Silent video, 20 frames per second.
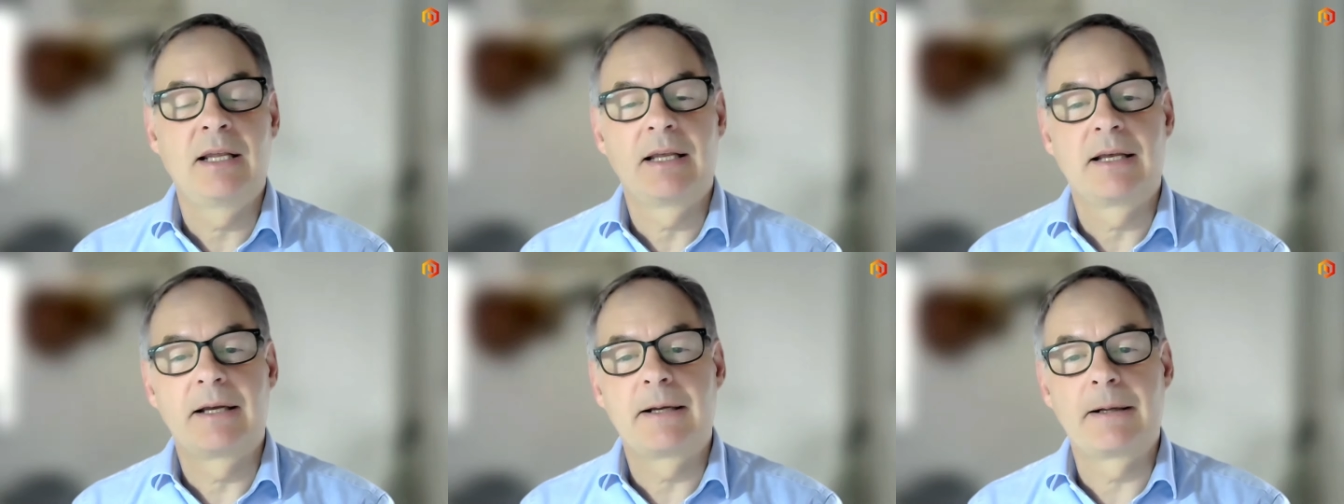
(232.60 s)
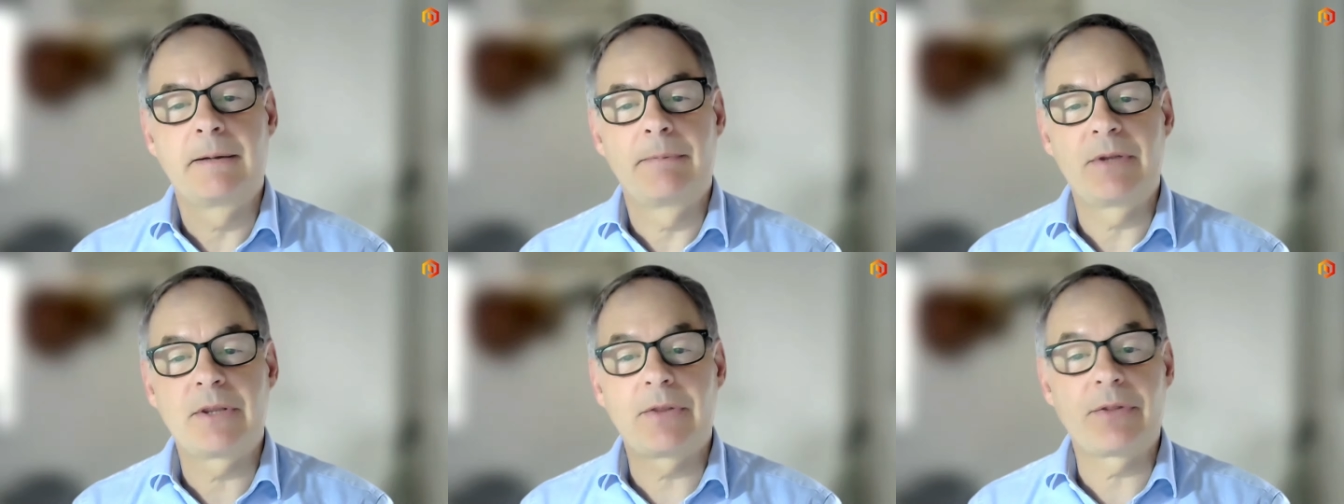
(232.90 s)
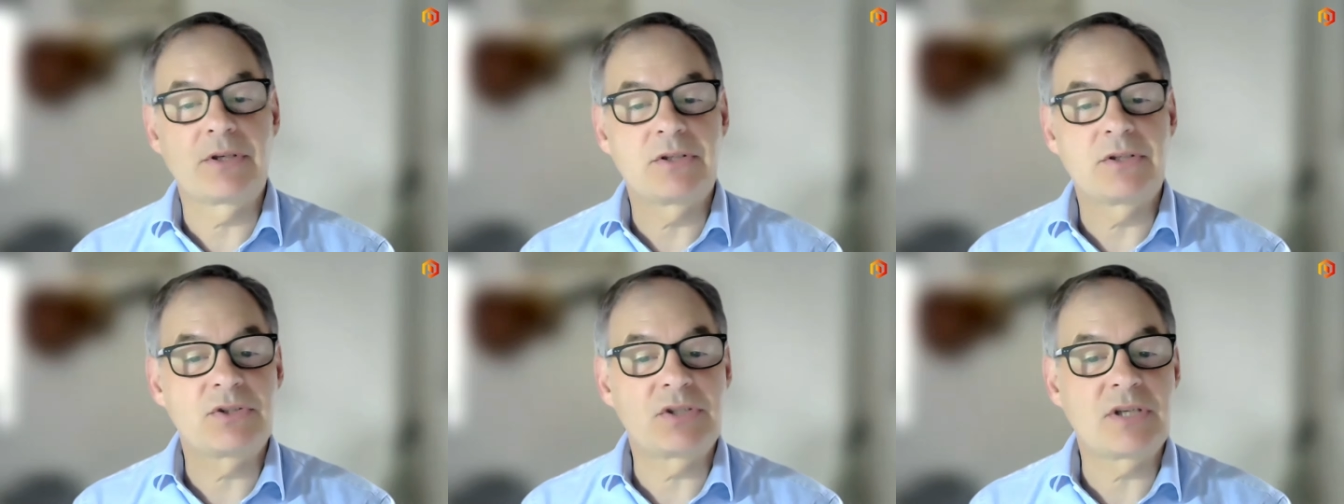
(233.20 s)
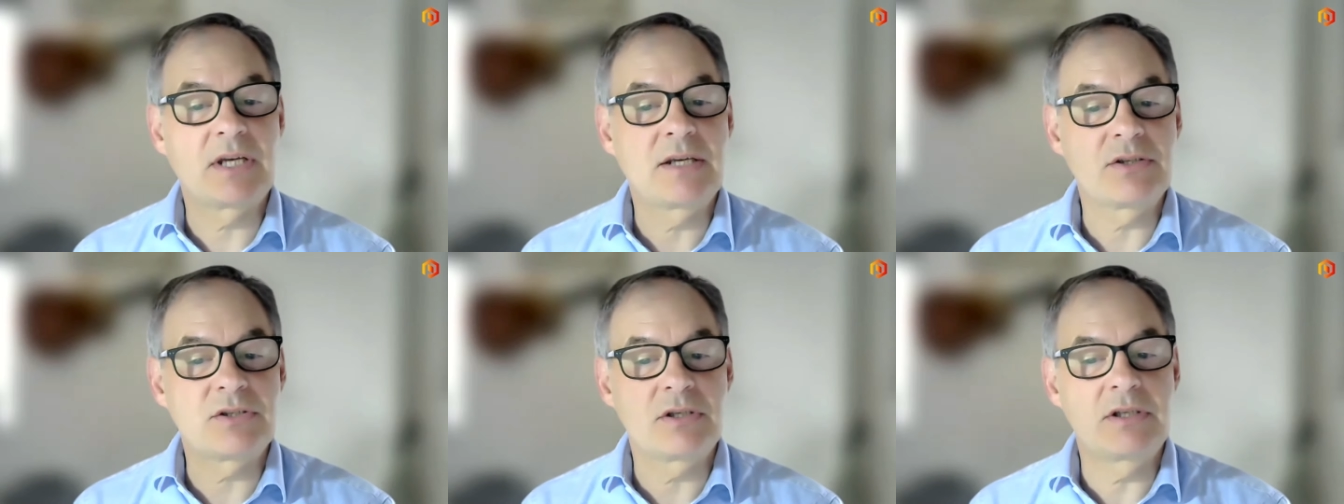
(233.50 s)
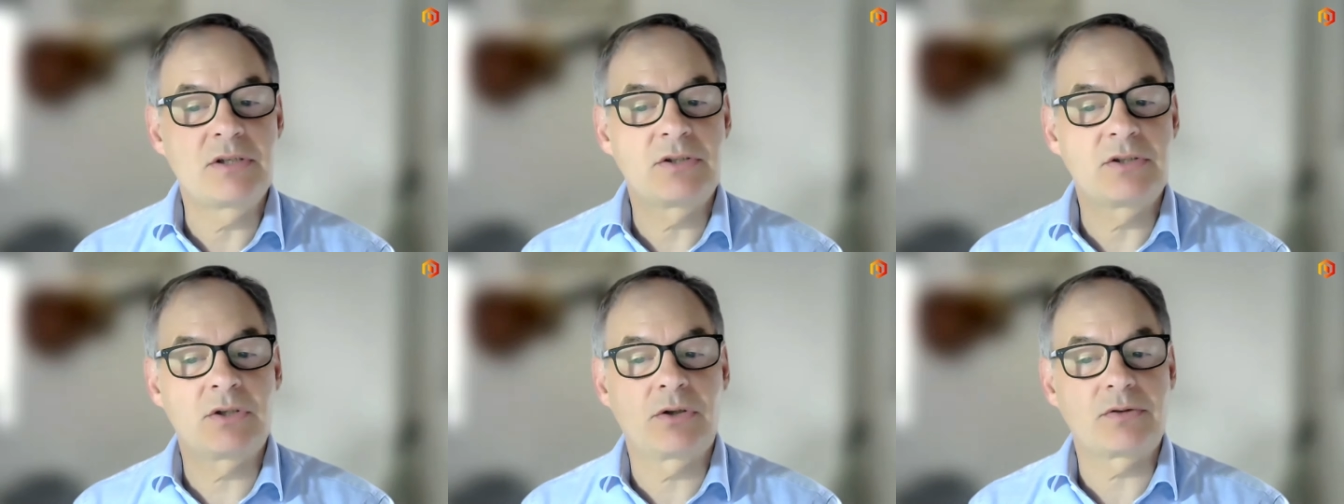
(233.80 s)
Um, the other thing to say is
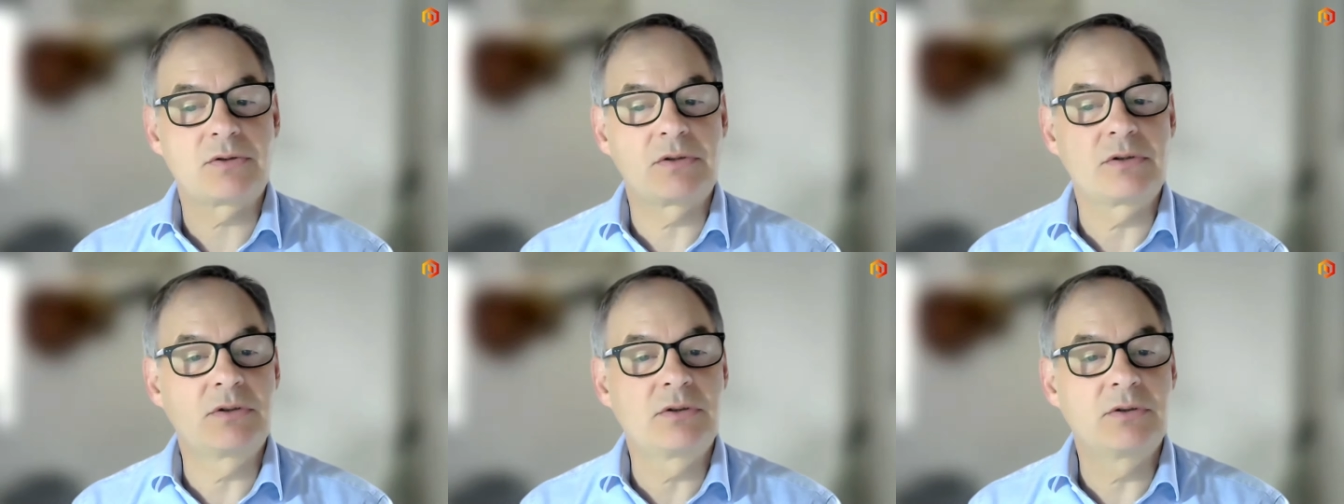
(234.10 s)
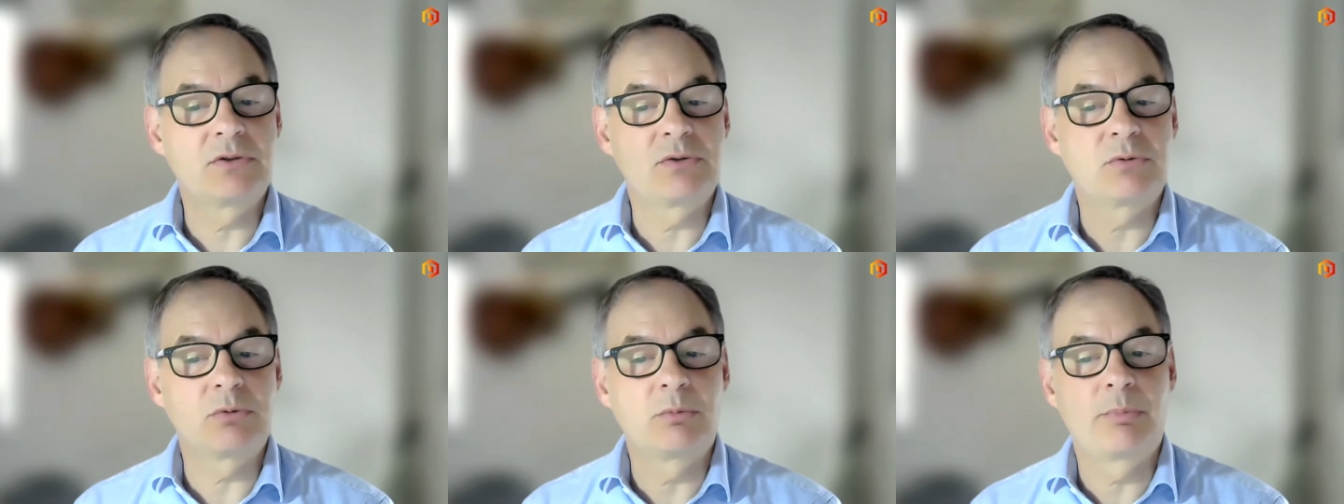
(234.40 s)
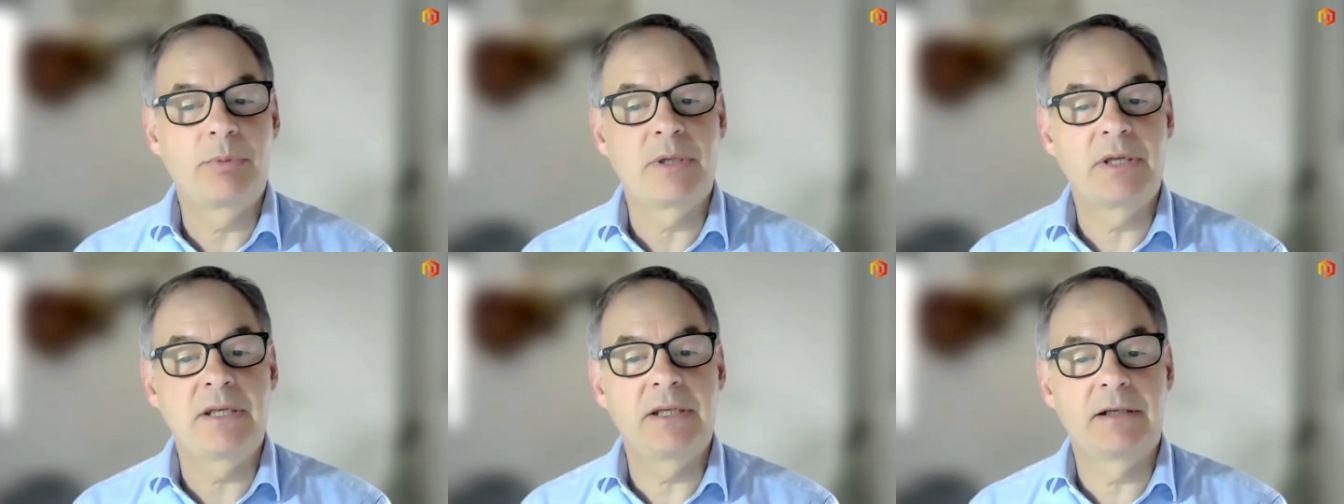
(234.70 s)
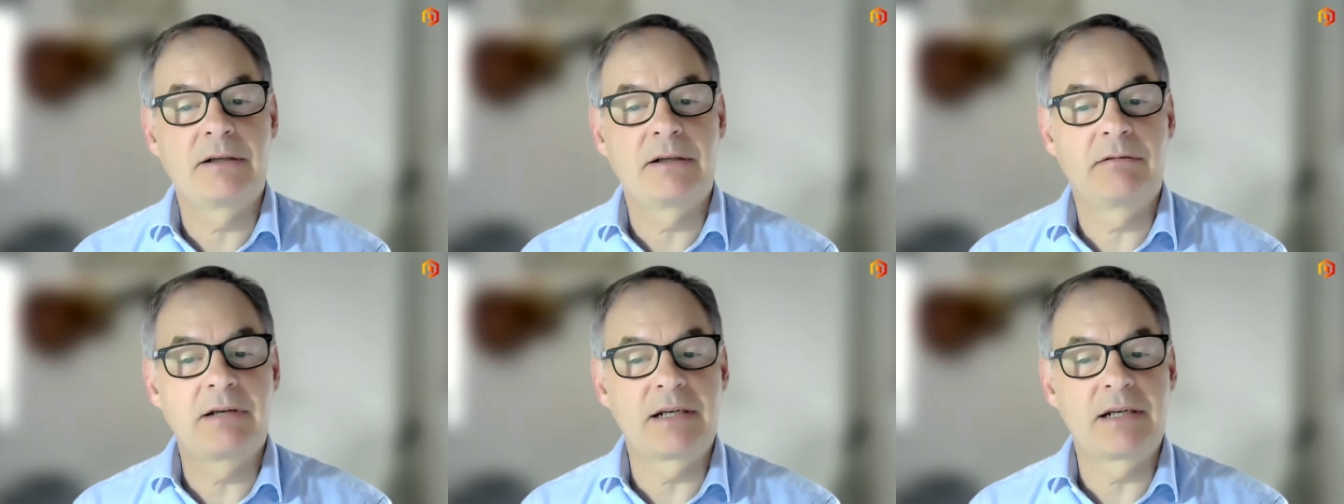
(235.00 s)
that its cost of goods will be uh,